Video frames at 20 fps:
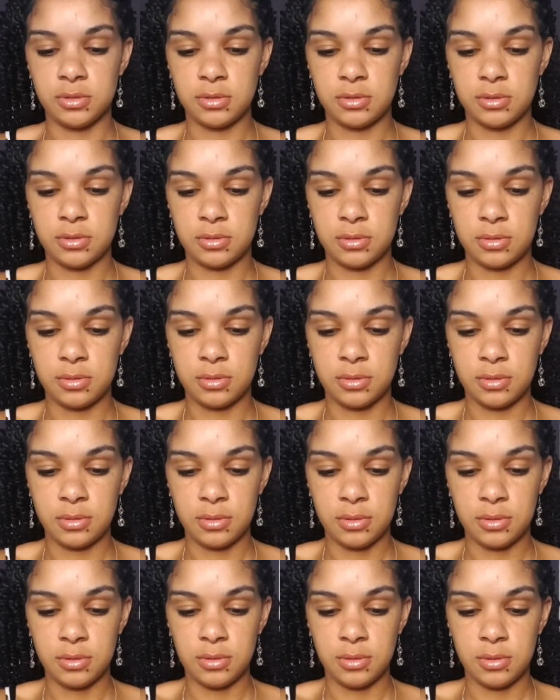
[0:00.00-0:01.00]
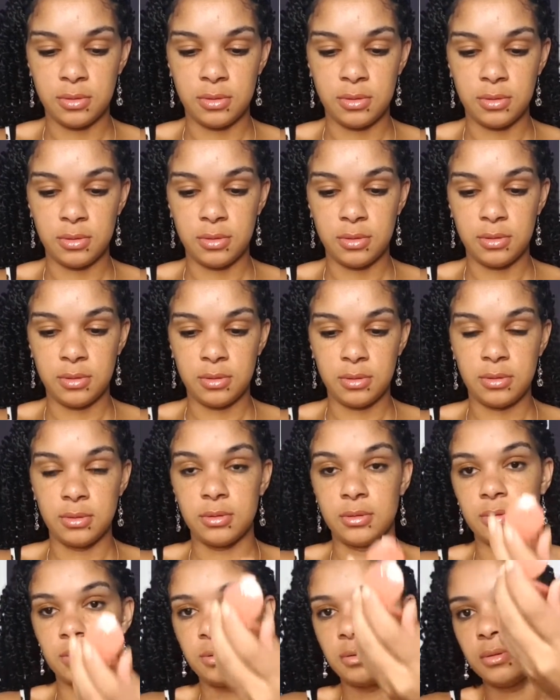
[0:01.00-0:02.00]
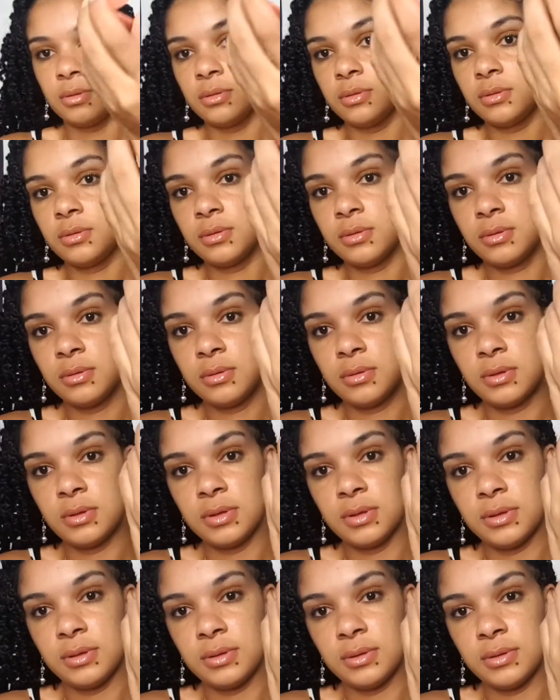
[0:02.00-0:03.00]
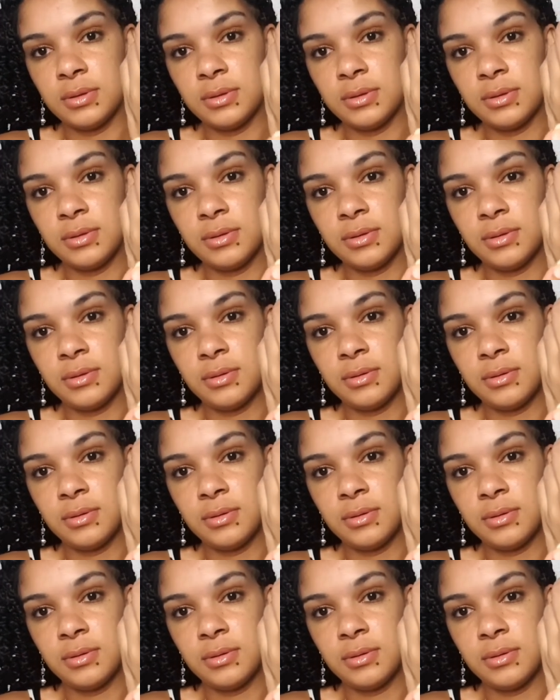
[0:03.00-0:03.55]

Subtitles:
Nothing is said.